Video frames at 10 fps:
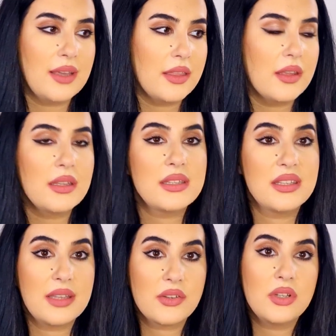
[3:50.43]
I think this
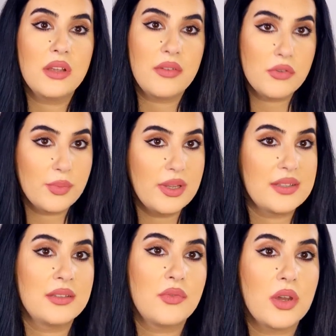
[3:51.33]
is actually a very
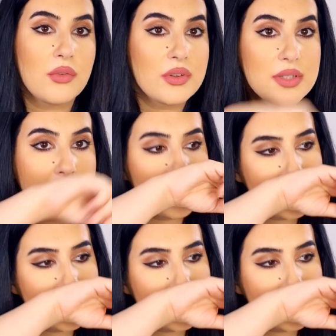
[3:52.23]
pleasant fragrance.